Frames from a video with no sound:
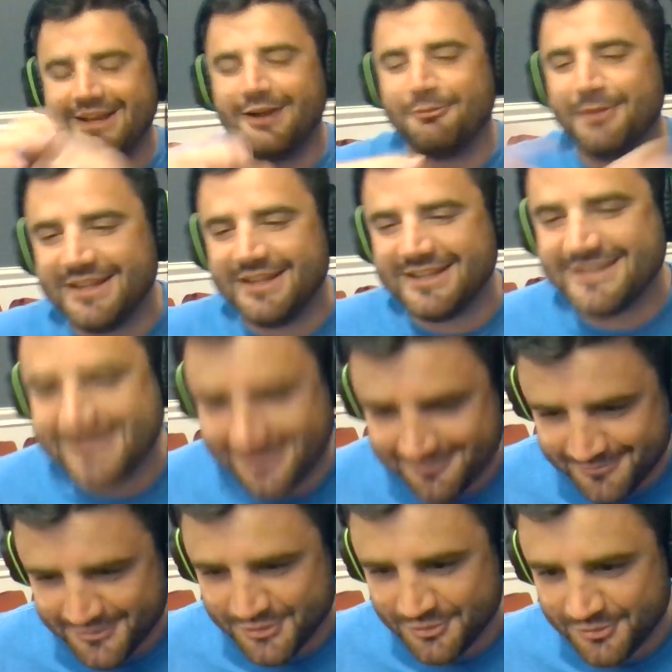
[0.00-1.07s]
a realistic
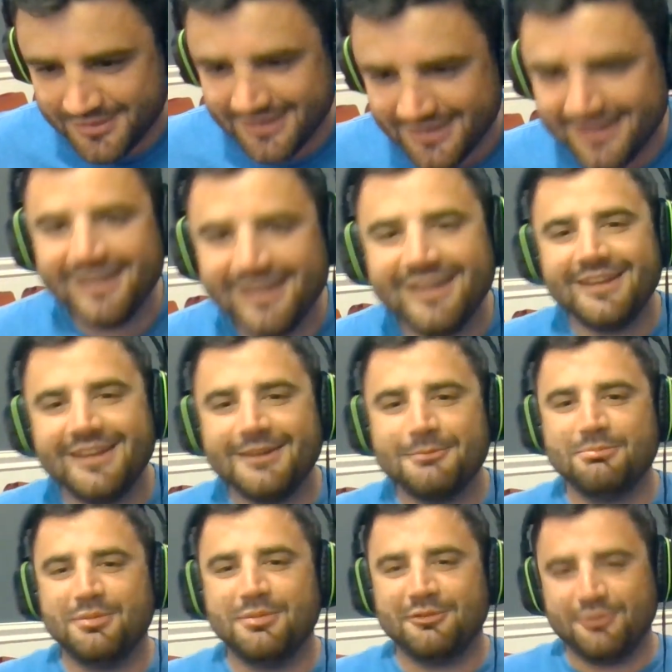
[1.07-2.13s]
view
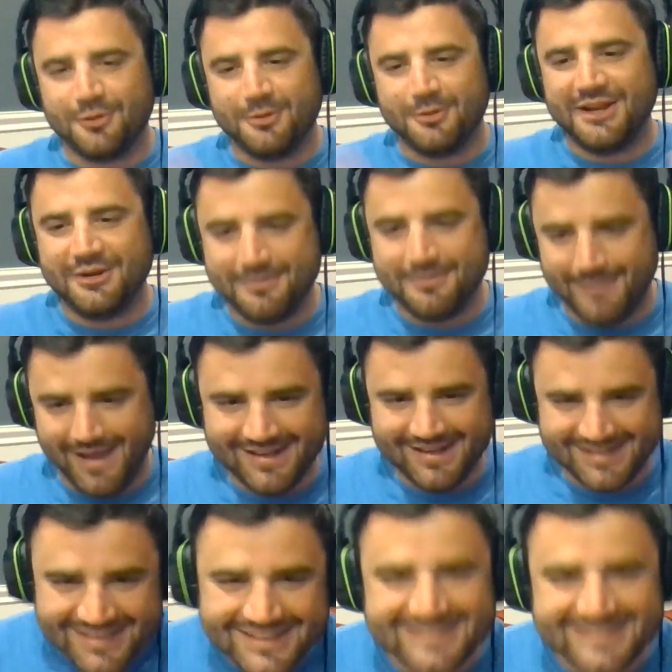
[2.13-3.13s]
before we go to Matt.